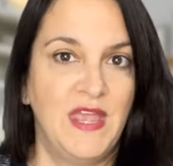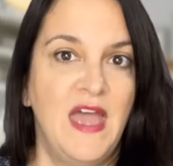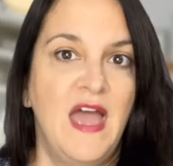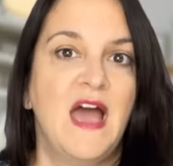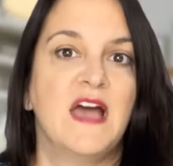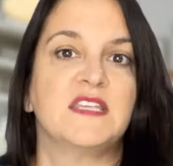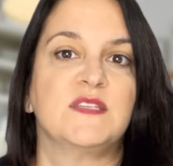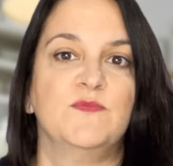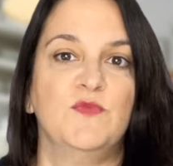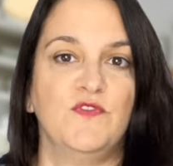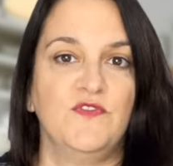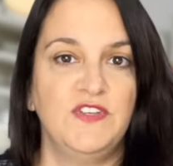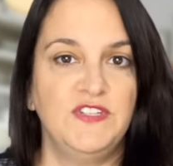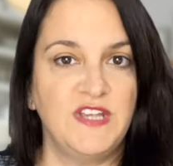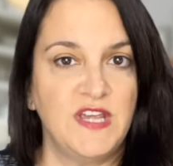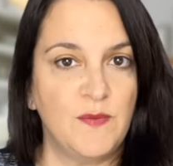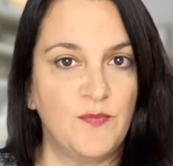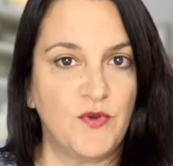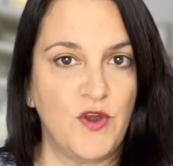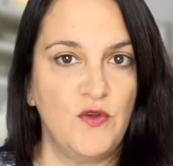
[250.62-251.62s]
As moving day
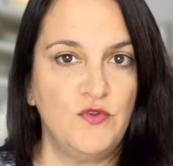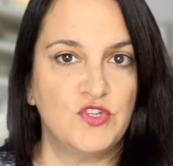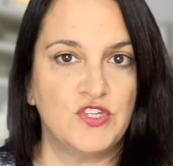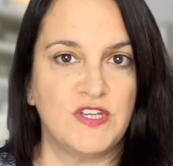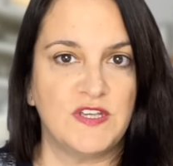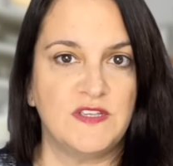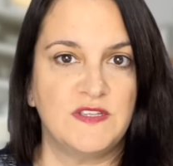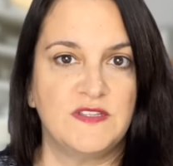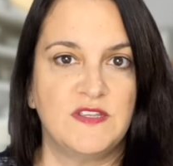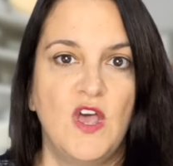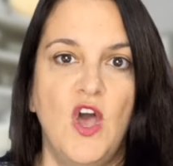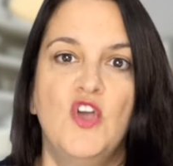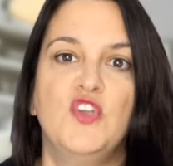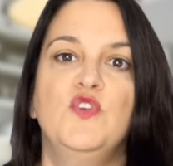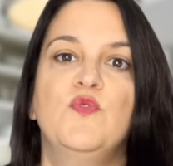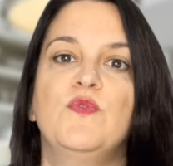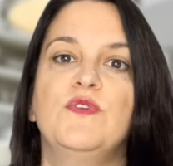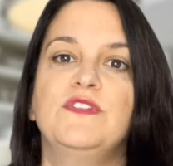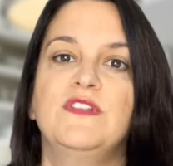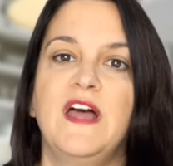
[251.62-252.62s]
approaches,
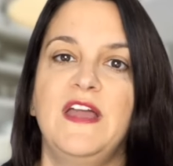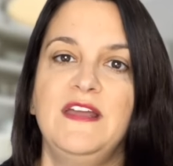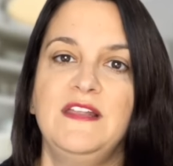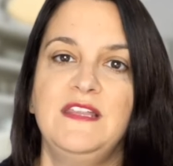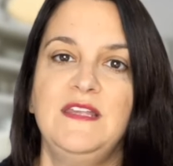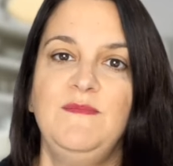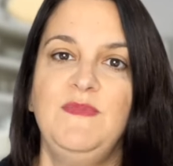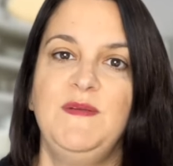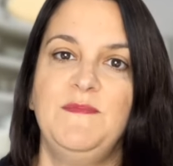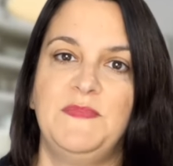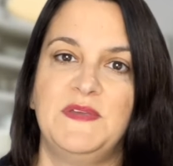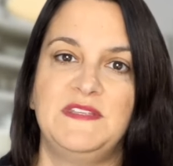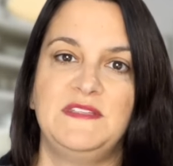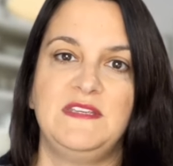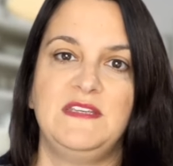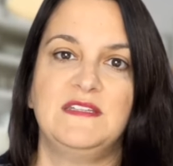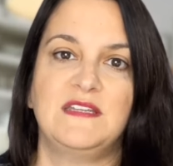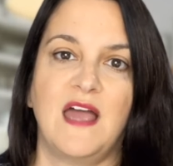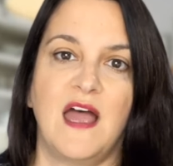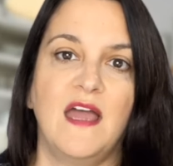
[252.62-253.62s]
you will likely be
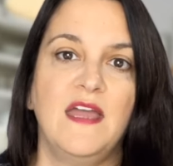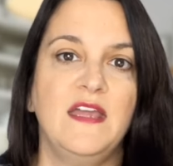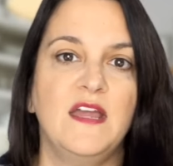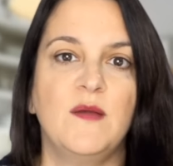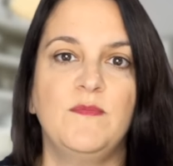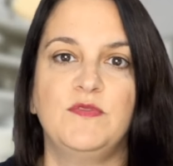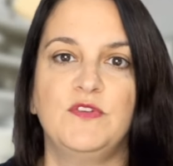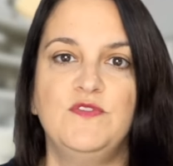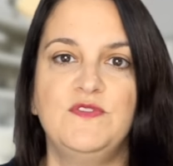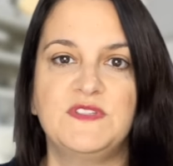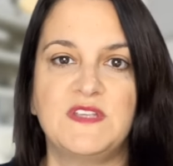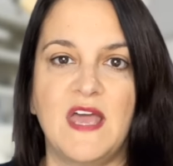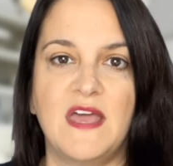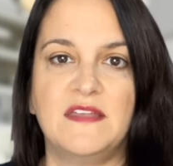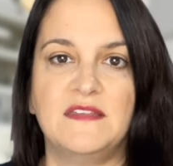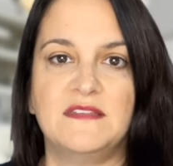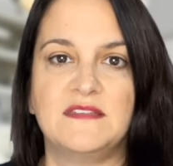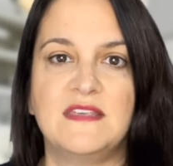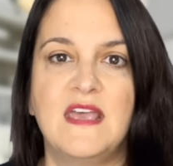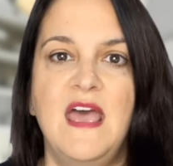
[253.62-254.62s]
busy tying up loose
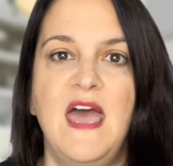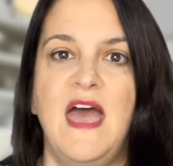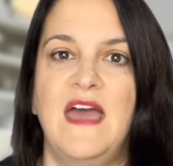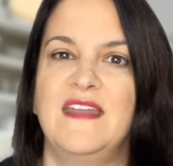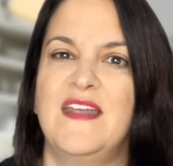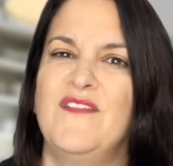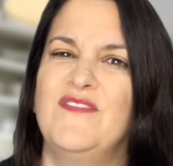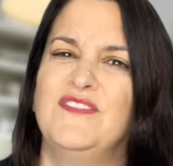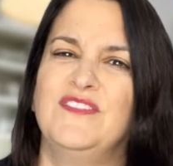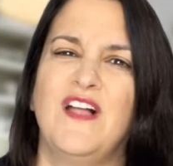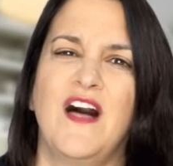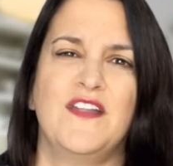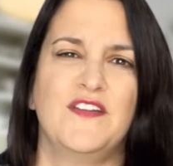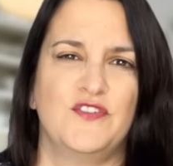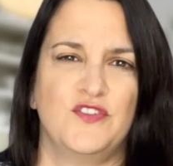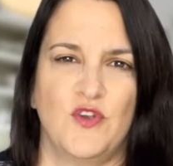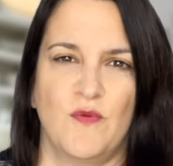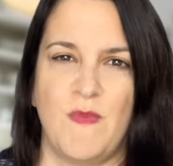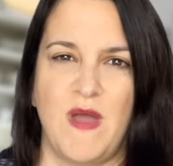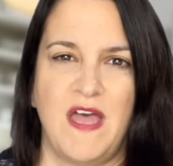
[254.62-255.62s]
ends and have a lot on
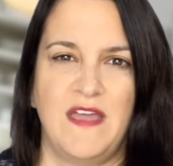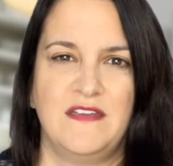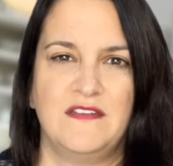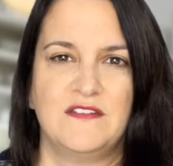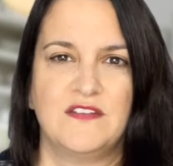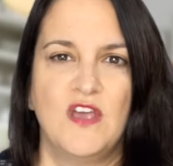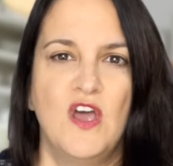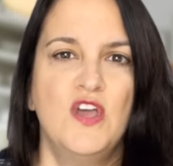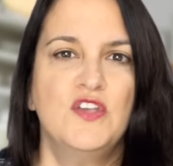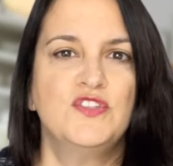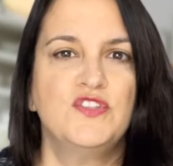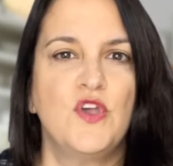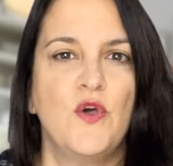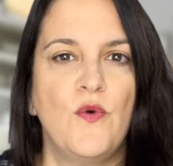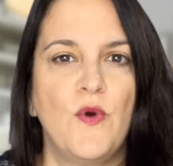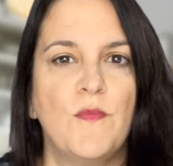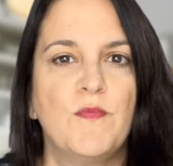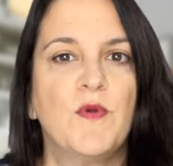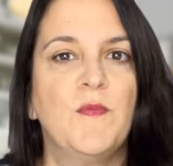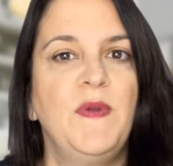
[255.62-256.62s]
your mind.
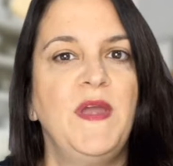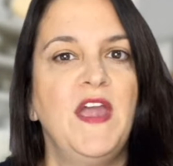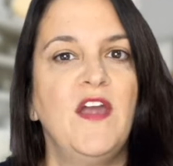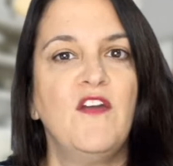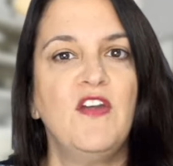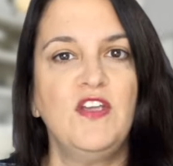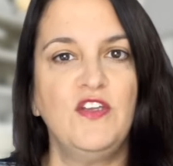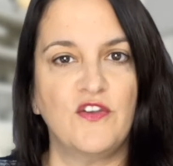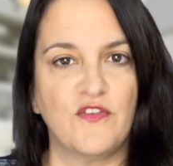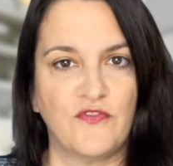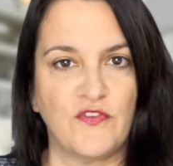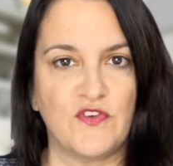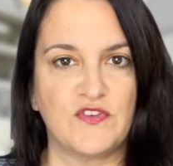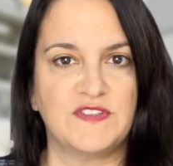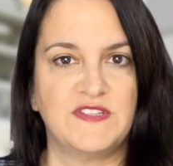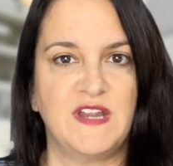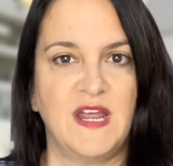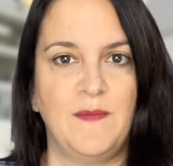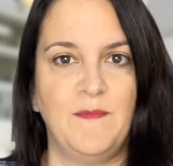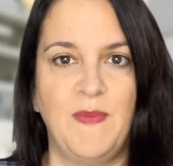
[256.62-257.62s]
So preparing your first
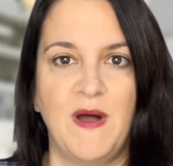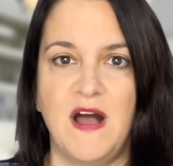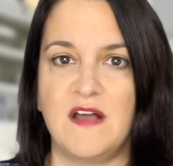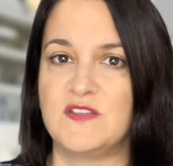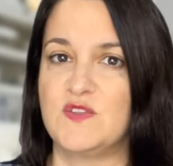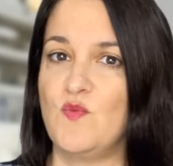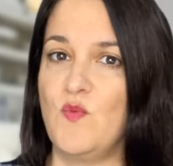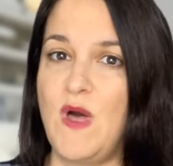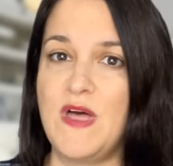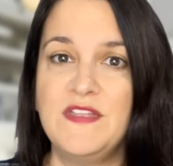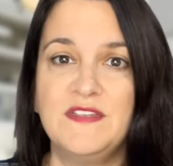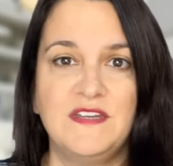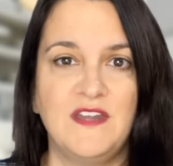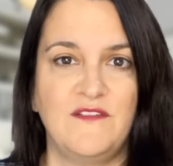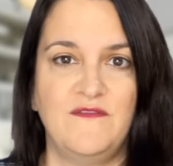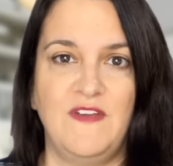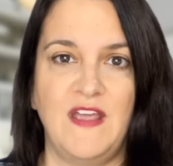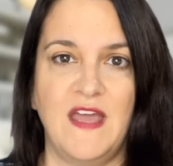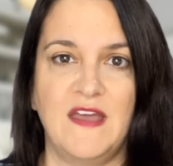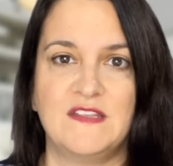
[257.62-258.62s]
night box well in
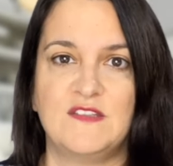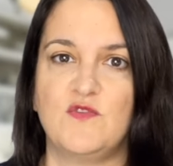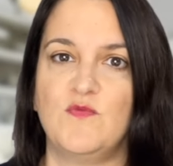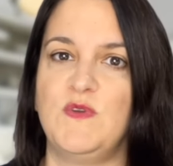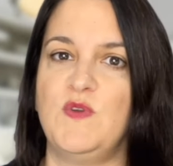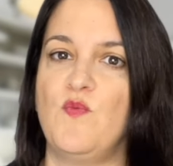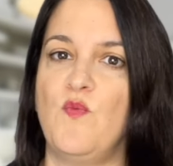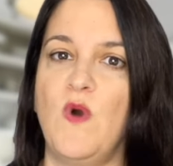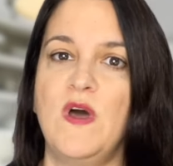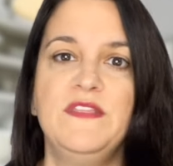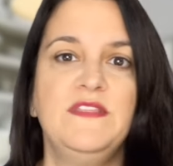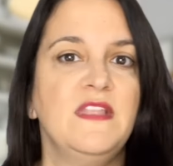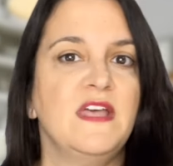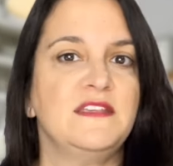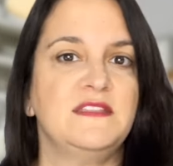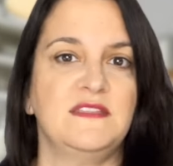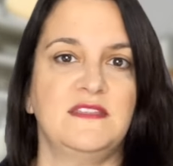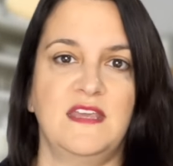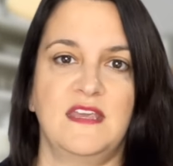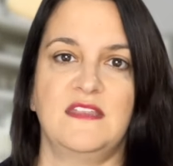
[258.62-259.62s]
advance will be one
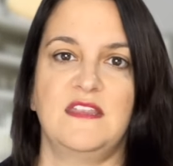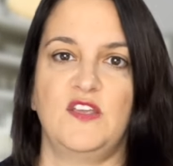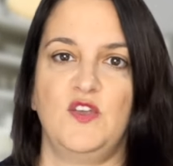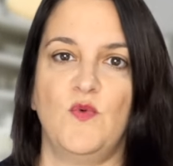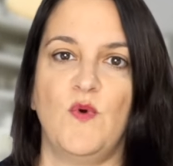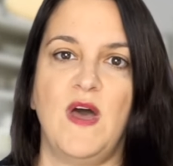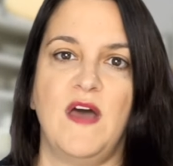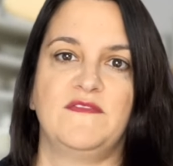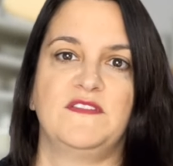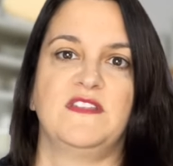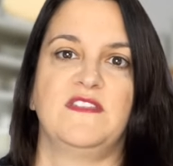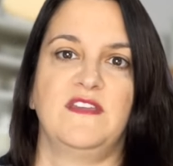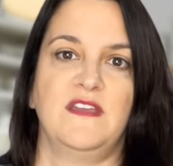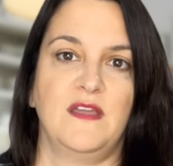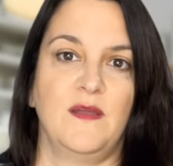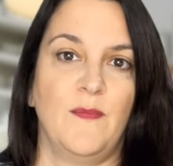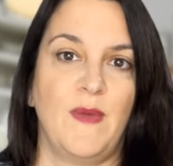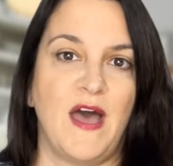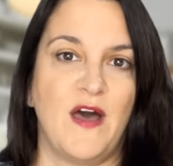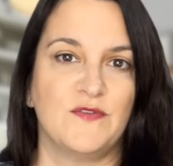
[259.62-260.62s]
less thing that you will have to think
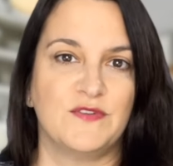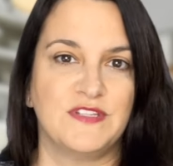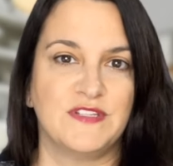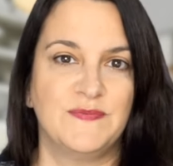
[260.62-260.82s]
about.